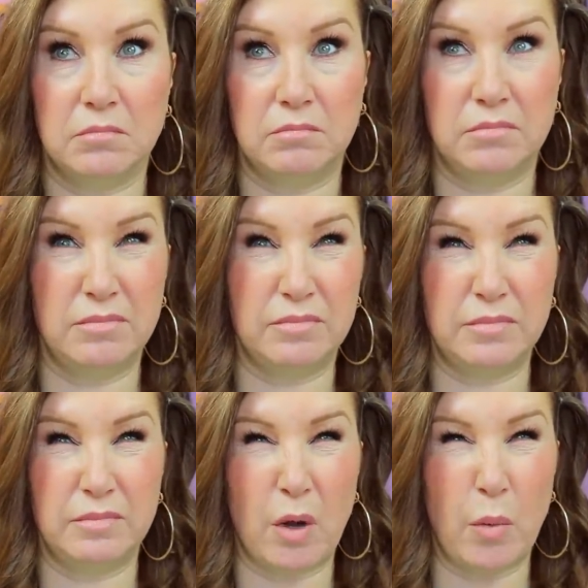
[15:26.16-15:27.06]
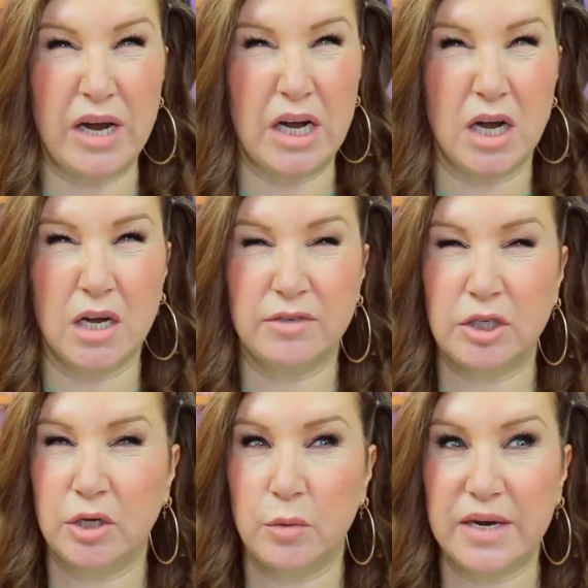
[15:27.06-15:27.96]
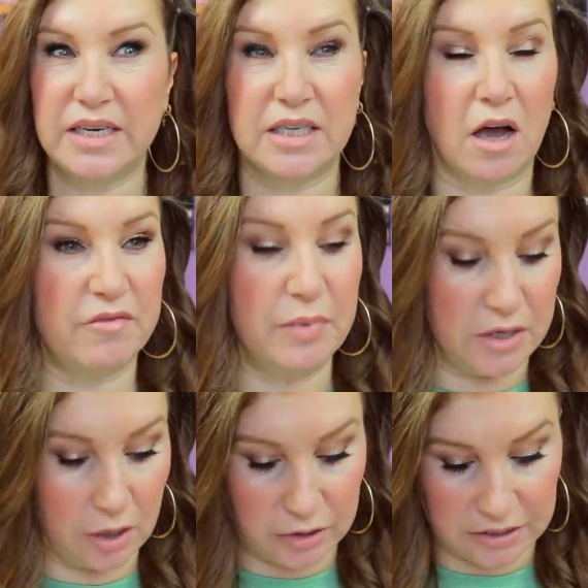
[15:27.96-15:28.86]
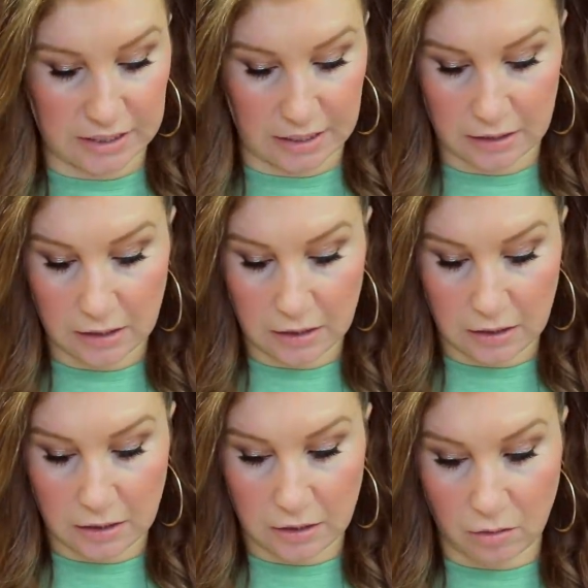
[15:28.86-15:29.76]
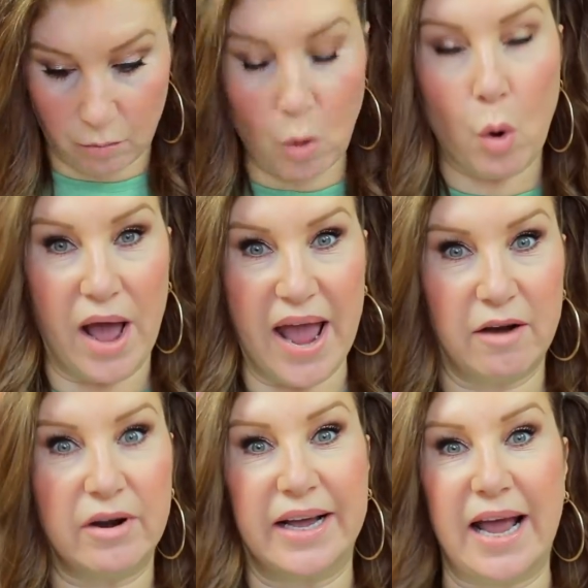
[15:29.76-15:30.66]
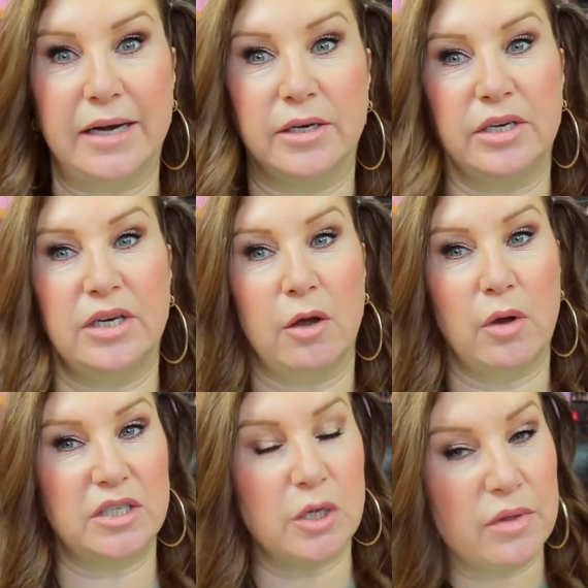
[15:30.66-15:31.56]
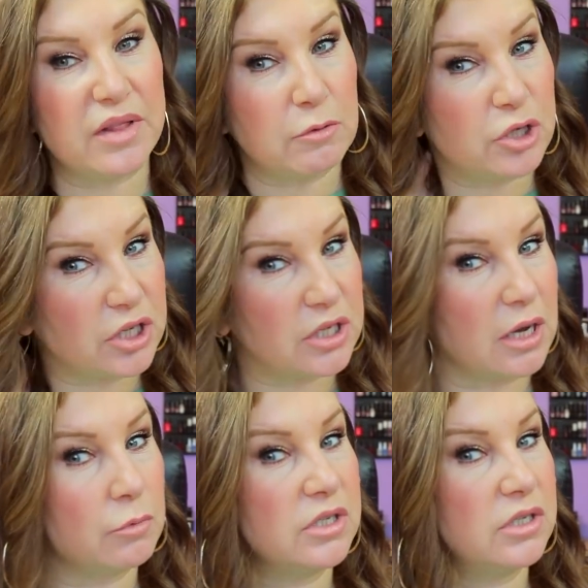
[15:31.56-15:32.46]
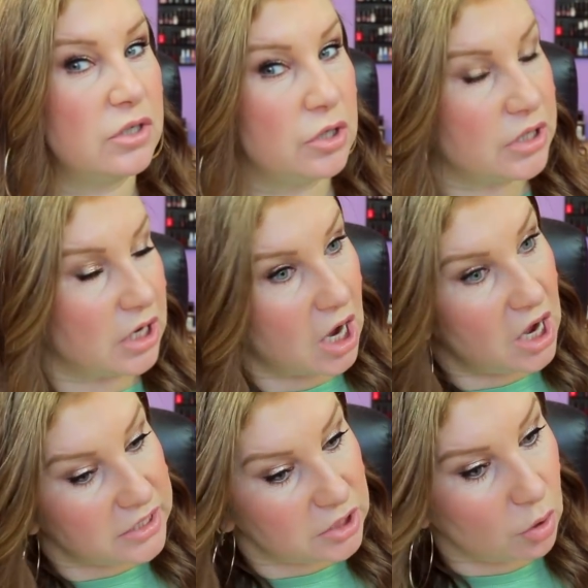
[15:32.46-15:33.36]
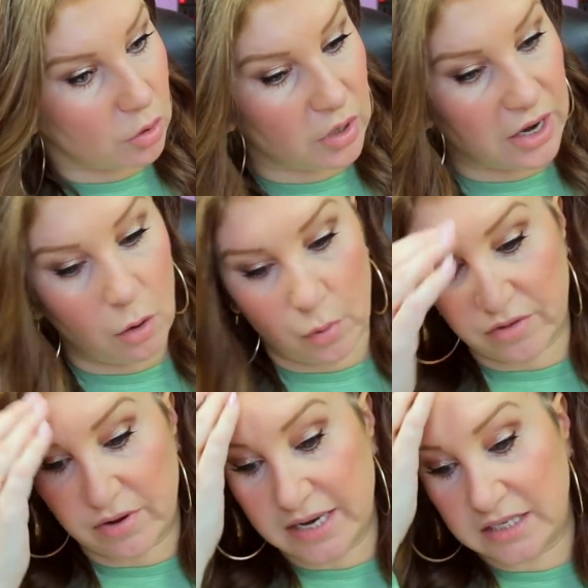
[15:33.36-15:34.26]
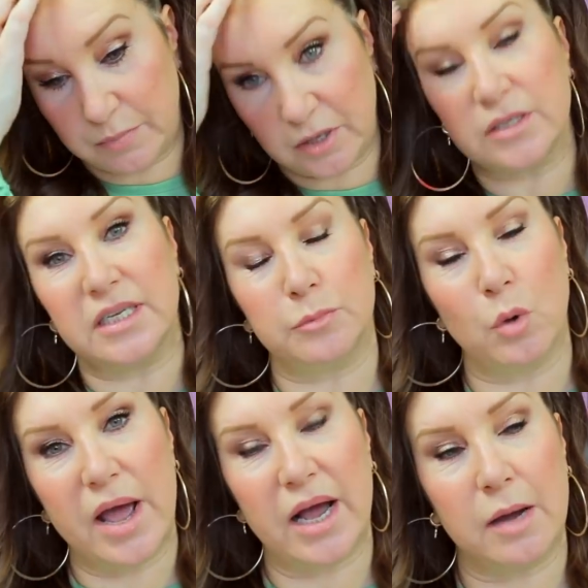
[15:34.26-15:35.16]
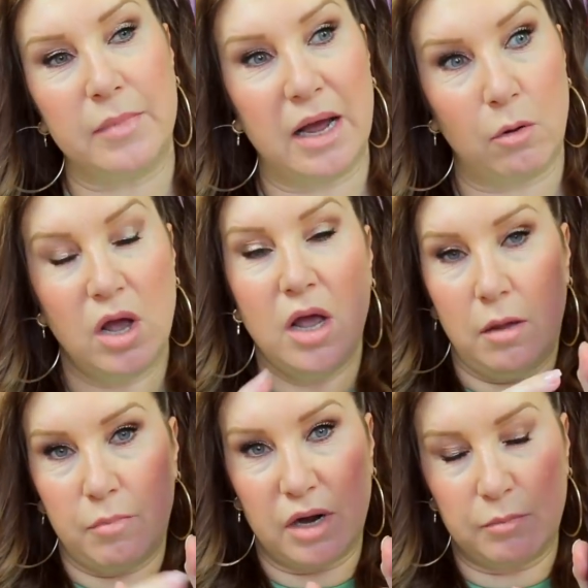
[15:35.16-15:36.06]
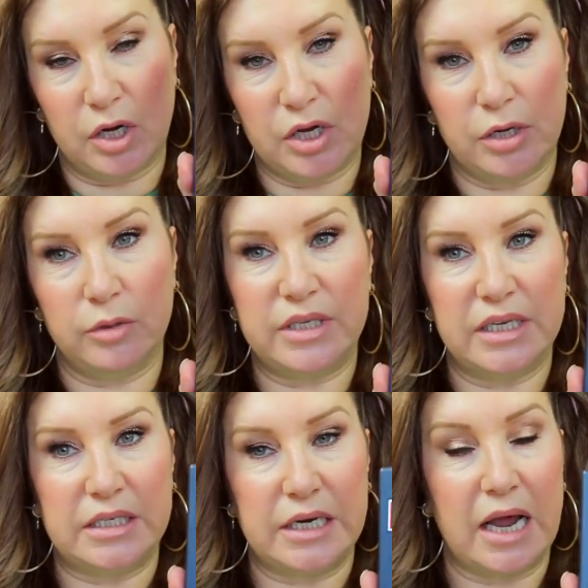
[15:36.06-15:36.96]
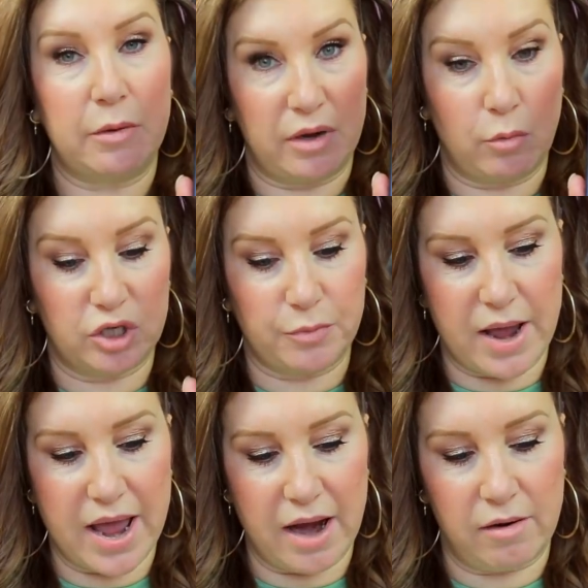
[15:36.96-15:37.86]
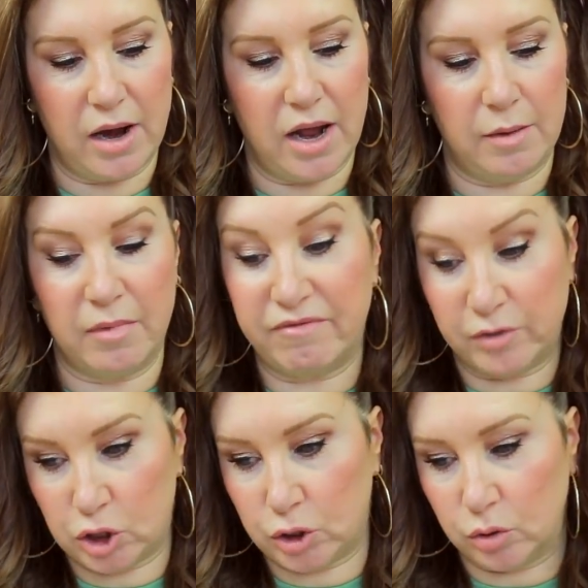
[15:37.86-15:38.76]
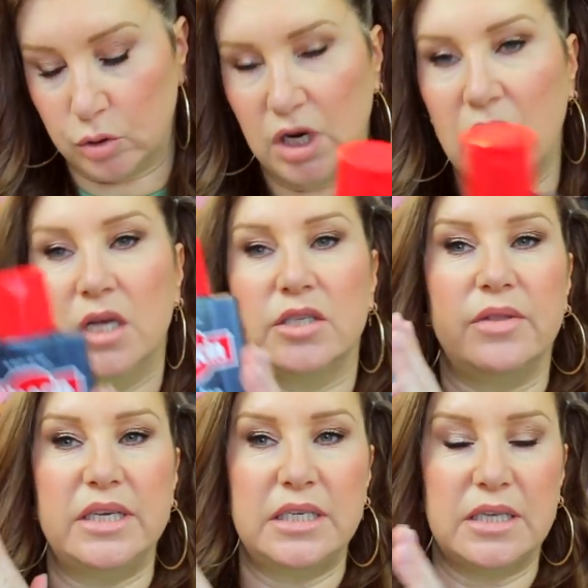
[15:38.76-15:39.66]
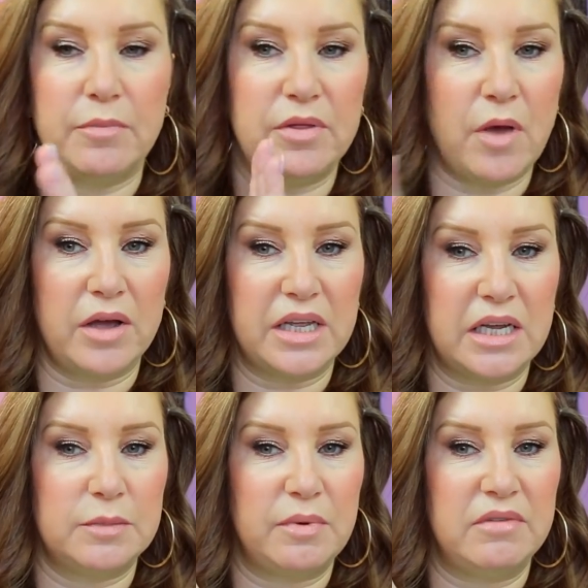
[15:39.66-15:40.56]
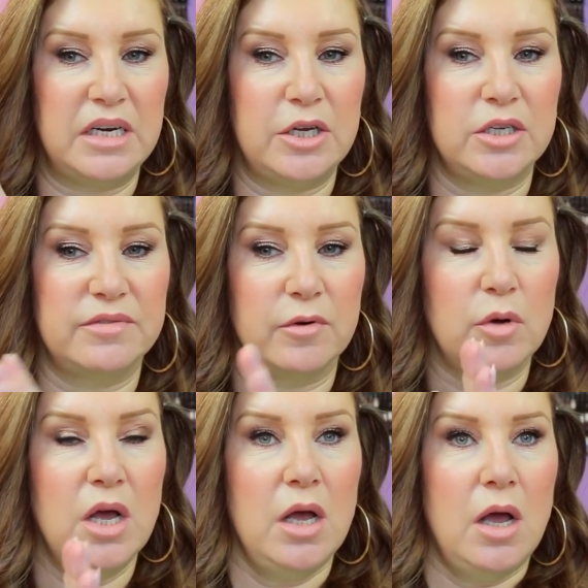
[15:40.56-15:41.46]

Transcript: mm, a week and a half to two weeks that I've been noticing more hair again. You know, I don't know whether that was just because I was using a curling tong on it or whether it is because there's more hair coming out, but I'm going to use this today when I wash my hair um, for sure. So this is something that I think has been really useful.